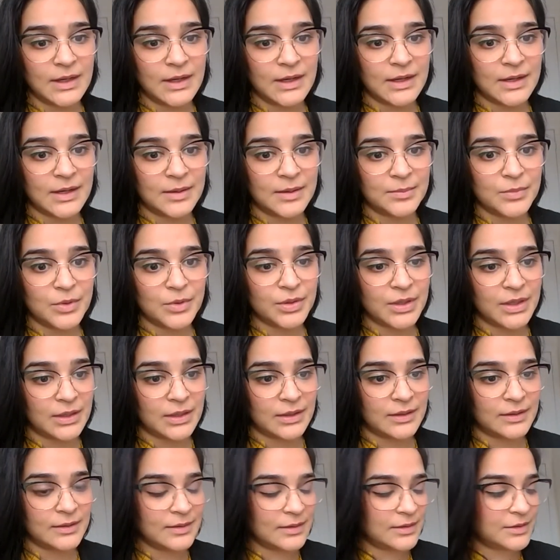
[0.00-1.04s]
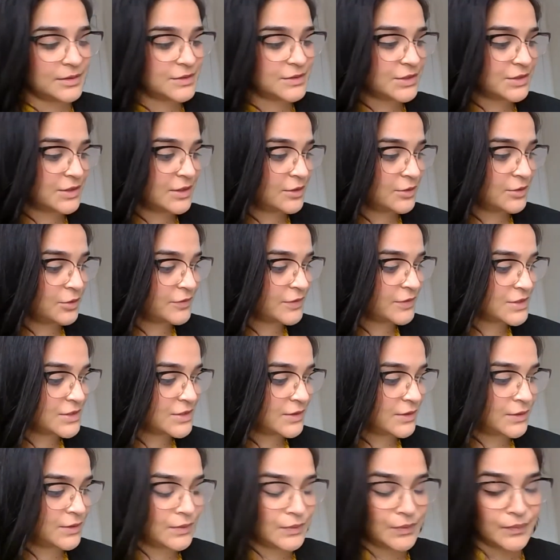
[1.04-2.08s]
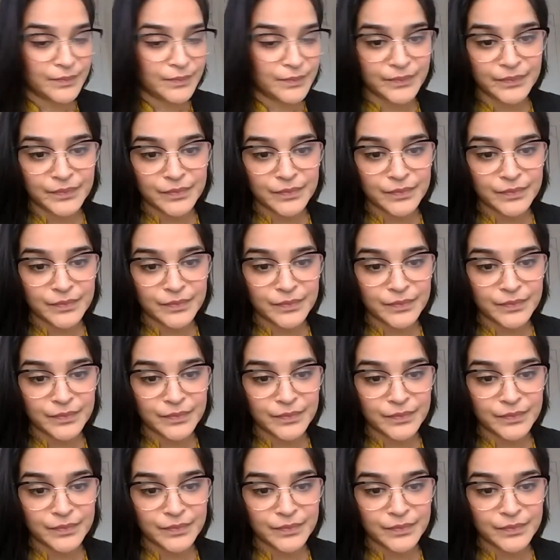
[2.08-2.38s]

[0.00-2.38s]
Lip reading: Mohy, I'll turn it over to you.